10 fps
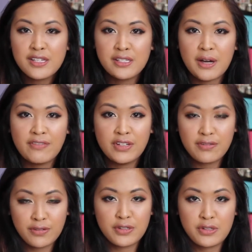So after the
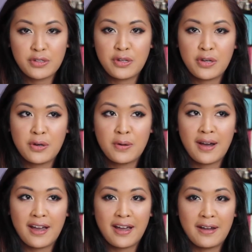first studio,
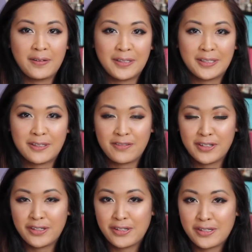I would look for
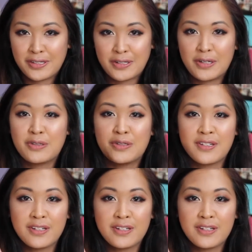another studio, do the